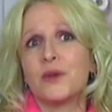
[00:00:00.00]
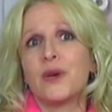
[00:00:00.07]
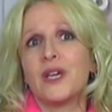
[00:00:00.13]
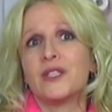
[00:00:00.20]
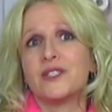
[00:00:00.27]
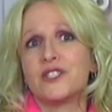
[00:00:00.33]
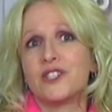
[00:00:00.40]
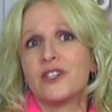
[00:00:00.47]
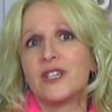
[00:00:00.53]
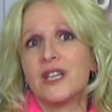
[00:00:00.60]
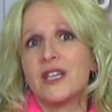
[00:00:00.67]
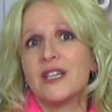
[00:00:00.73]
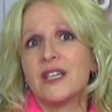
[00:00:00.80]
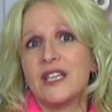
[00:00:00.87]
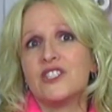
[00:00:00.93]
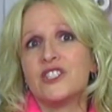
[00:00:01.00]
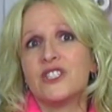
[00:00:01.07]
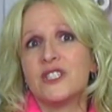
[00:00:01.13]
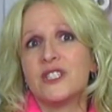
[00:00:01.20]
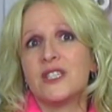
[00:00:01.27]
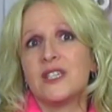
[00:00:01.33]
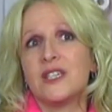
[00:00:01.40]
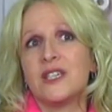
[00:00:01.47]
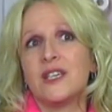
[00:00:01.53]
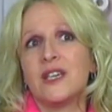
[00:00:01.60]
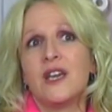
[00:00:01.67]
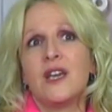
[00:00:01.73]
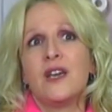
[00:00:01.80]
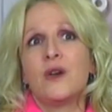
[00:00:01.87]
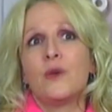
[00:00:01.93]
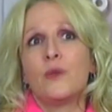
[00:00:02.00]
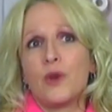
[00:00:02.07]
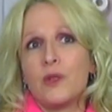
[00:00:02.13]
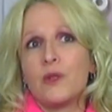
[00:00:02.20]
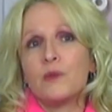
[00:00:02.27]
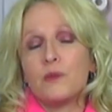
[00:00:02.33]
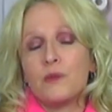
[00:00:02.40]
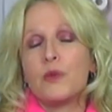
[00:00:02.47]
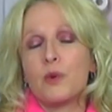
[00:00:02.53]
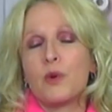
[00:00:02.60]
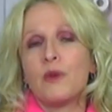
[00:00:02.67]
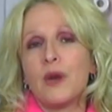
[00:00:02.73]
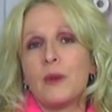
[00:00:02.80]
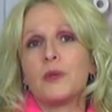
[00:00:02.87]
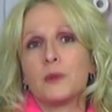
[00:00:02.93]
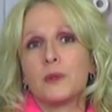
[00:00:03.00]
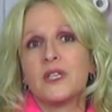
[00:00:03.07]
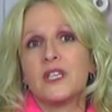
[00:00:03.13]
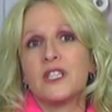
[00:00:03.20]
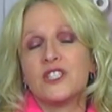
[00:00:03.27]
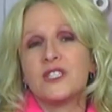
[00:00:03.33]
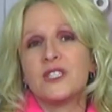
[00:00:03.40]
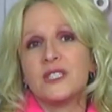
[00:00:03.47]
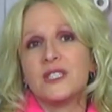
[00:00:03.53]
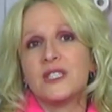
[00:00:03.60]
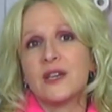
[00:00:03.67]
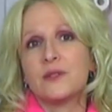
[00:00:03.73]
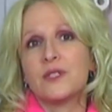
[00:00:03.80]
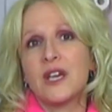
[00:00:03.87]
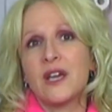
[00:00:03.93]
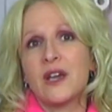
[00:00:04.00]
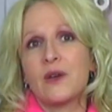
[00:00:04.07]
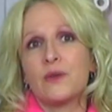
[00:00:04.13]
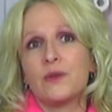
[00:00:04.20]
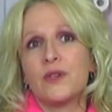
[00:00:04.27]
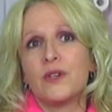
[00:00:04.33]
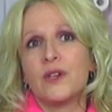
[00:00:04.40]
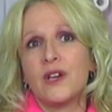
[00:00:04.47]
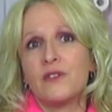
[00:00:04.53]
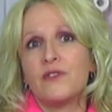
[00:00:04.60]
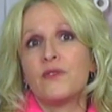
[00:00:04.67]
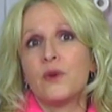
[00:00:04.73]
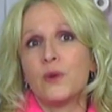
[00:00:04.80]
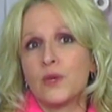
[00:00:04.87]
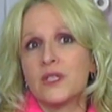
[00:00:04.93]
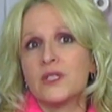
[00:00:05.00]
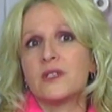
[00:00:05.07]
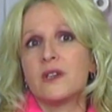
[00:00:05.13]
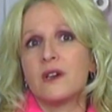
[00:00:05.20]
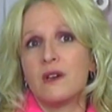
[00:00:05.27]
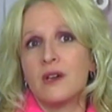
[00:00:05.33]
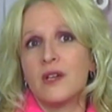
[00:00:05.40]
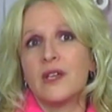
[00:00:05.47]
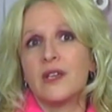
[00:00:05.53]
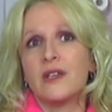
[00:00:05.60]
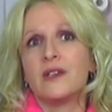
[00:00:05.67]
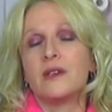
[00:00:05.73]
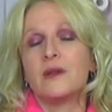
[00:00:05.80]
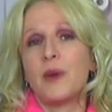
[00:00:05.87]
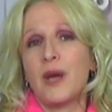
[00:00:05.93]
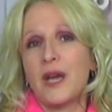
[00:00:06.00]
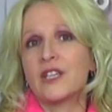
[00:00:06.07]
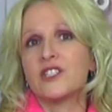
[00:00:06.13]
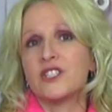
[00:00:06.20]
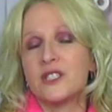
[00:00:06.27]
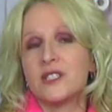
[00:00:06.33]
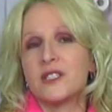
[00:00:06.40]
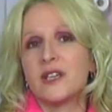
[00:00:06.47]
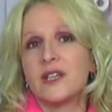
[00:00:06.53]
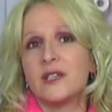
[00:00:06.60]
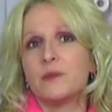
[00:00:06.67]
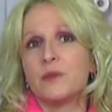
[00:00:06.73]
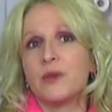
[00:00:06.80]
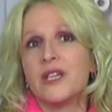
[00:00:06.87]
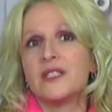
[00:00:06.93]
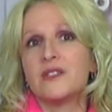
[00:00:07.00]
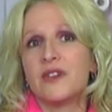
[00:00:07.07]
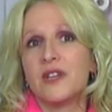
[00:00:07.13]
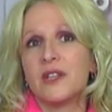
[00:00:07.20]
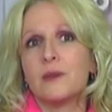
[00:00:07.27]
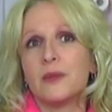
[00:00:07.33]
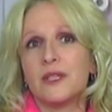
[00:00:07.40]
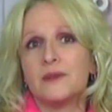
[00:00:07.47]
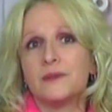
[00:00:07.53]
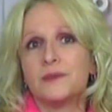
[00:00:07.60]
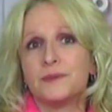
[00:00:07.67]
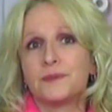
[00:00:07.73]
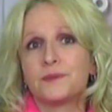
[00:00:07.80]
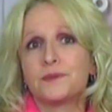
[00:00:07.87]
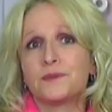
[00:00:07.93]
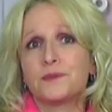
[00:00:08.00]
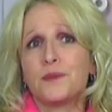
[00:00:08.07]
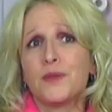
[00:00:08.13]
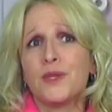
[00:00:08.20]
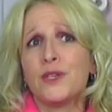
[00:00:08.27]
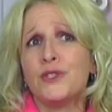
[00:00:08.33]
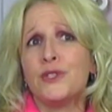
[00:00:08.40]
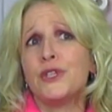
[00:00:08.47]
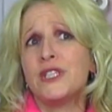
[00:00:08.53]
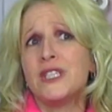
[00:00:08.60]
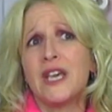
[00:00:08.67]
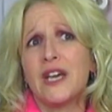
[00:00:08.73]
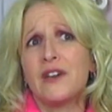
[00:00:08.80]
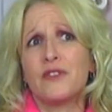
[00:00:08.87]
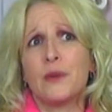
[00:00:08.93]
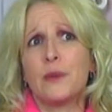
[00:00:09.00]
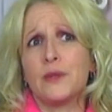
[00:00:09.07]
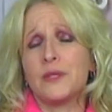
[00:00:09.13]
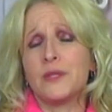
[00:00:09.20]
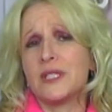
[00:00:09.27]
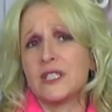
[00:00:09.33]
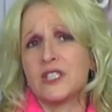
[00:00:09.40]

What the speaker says: I started at an agency, one of the more reputable agencies downtown, focused on package design and brand development. So I did that for about 6